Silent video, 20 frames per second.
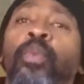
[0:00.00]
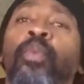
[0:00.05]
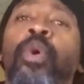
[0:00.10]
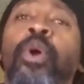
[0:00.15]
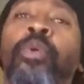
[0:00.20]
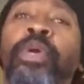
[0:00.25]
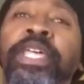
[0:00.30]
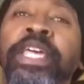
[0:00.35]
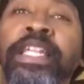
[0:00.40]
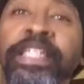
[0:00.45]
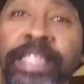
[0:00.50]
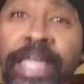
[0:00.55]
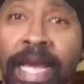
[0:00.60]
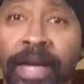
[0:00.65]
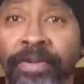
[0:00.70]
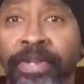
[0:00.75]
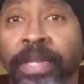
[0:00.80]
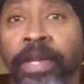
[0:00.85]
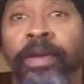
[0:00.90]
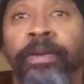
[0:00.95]
Well, we get
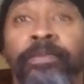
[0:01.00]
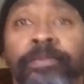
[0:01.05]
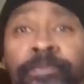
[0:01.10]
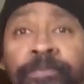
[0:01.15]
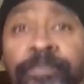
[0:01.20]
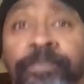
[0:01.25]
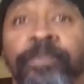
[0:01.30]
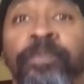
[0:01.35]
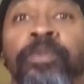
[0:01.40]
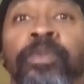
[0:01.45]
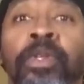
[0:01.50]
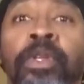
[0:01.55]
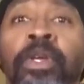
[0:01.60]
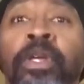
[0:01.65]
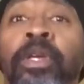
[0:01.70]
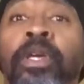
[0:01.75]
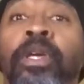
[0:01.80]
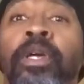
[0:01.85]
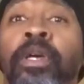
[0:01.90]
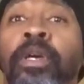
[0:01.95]
down there.
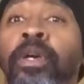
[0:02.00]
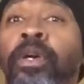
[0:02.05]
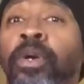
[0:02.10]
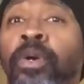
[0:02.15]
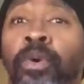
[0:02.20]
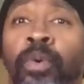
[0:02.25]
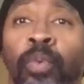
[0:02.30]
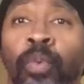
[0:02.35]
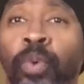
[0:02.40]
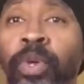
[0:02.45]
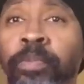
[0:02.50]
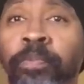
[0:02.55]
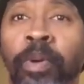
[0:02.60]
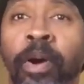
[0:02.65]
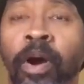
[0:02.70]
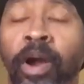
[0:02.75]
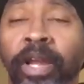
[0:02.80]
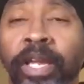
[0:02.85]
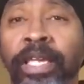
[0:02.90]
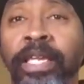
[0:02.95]
We
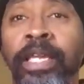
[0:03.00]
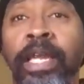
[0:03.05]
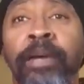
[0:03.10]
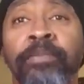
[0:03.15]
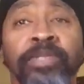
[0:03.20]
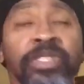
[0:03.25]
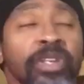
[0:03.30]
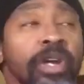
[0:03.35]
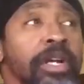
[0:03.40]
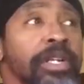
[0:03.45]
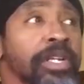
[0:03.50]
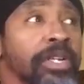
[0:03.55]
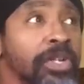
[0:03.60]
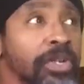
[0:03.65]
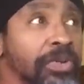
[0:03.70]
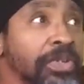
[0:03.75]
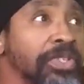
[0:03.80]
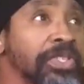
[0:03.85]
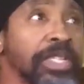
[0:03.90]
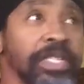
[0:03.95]
park, and I'm starting
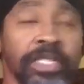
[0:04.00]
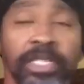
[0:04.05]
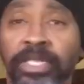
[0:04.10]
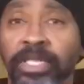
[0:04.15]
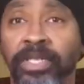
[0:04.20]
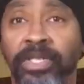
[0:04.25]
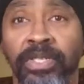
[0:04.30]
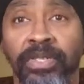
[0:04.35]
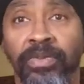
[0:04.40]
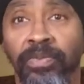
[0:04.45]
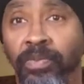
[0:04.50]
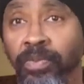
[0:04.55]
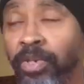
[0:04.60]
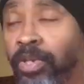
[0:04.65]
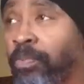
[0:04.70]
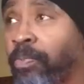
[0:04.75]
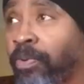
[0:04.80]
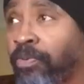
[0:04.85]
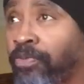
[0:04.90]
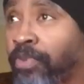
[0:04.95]
to notice that this is a
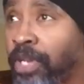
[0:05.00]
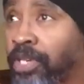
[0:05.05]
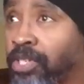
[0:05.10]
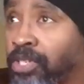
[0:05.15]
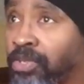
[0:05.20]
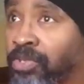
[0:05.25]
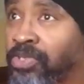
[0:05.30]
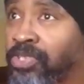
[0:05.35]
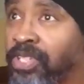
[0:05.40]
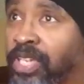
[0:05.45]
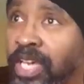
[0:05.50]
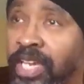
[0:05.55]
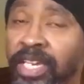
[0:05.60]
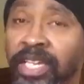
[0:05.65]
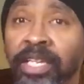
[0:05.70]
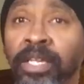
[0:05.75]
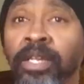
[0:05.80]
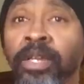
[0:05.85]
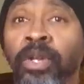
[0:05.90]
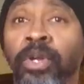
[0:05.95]
real professional
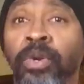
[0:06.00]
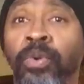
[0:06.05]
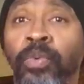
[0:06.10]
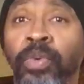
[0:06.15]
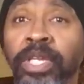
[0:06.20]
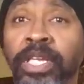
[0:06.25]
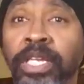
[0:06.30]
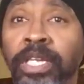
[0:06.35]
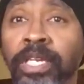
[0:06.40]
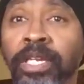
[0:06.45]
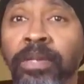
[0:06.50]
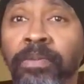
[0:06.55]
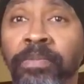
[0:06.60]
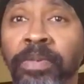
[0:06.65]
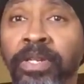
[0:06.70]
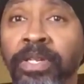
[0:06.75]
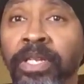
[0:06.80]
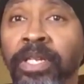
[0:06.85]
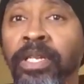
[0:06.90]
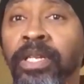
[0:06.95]
setting. We get in the
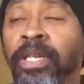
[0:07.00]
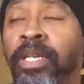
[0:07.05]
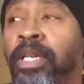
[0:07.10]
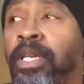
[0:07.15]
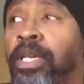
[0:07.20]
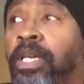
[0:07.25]
building.